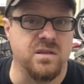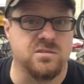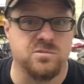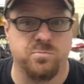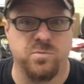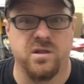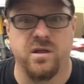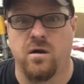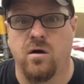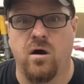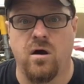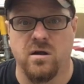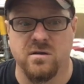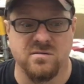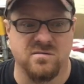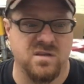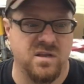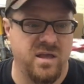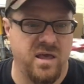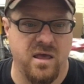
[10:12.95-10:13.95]
split on
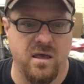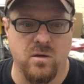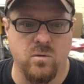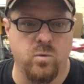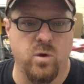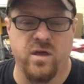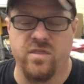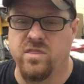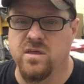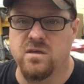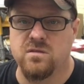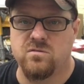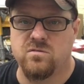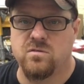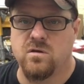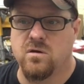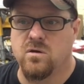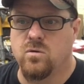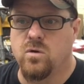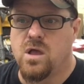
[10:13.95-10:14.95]
today with it.
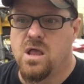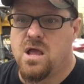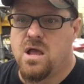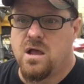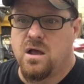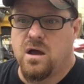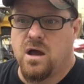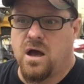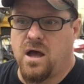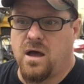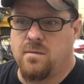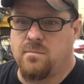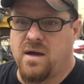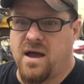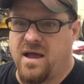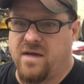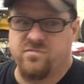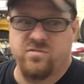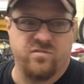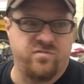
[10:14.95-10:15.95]
So I
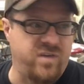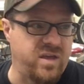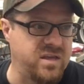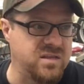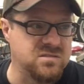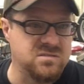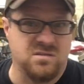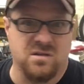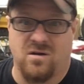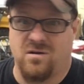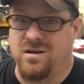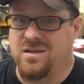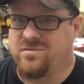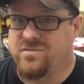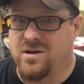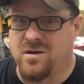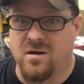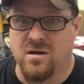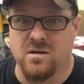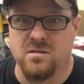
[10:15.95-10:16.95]
have the fans that aren't
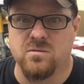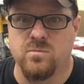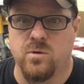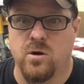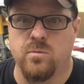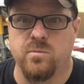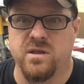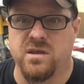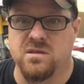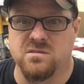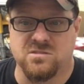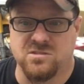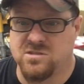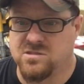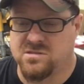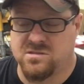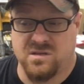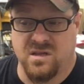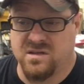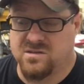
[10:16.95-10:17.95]
even on at the moment. It's
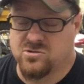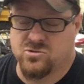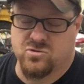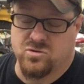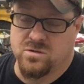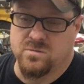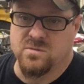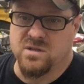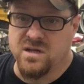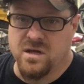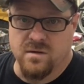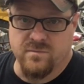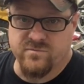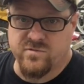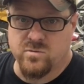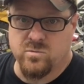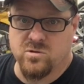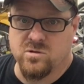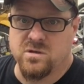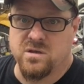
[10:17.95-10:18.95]
just extremely
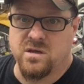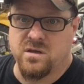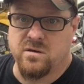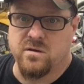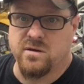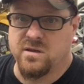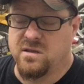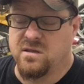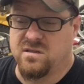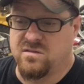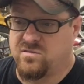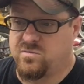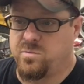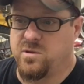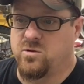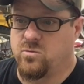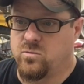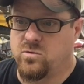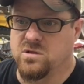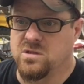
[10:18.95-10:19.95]
comfortable in here. It's
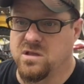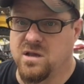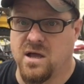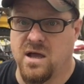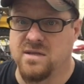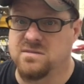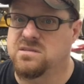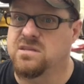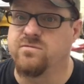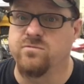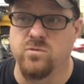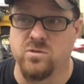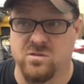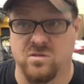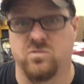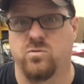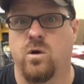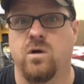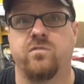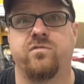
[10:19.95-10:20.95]
been really nice. Even with the
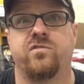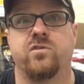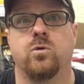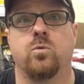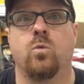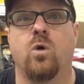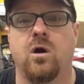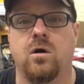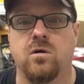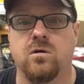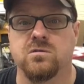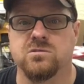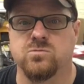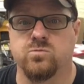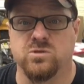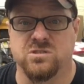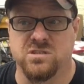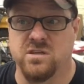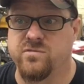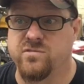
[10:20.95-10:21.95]
12-foot walls,
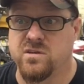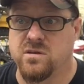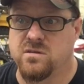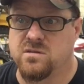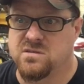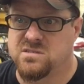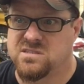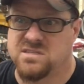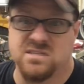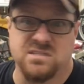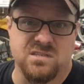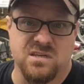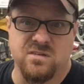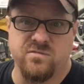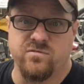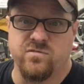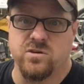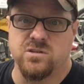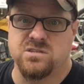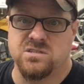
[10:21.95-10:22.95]
which gives it a
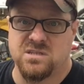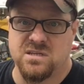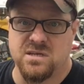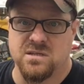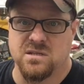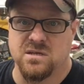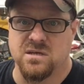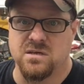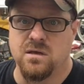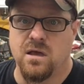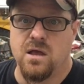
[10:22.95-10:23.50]
16-foot ceiling,